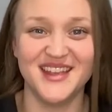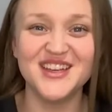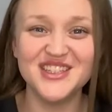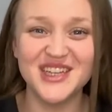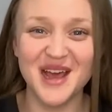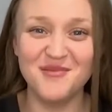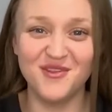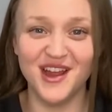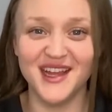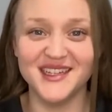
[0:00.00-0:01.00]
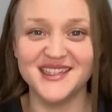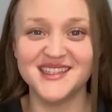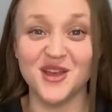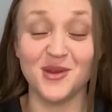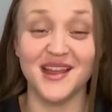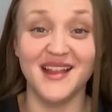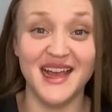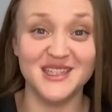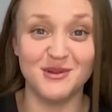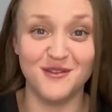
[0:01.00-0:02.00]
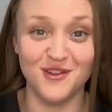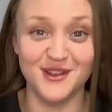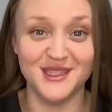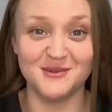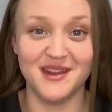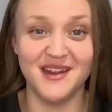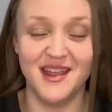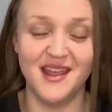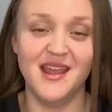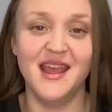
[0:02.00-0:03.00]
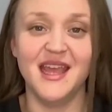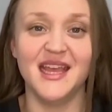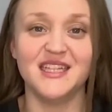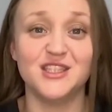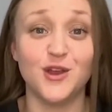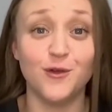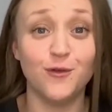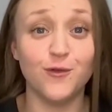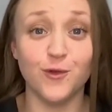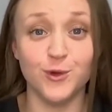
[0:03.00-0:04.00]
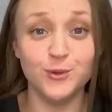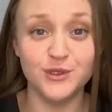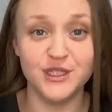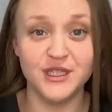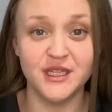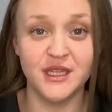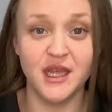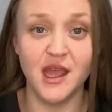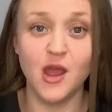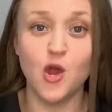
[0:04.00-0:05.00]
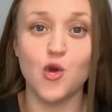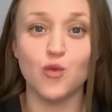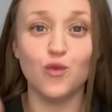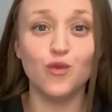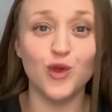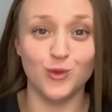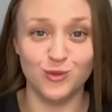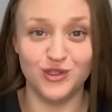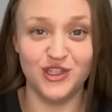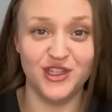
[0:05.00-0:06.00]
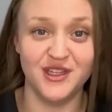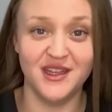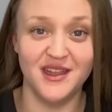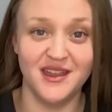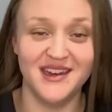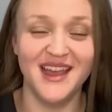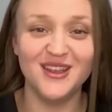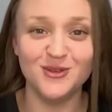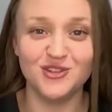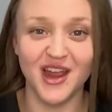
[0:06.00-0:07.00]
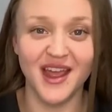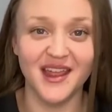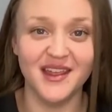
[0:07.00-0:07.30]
Good job, friends. Okay, last one for this one. It's fruit, root. Now you try.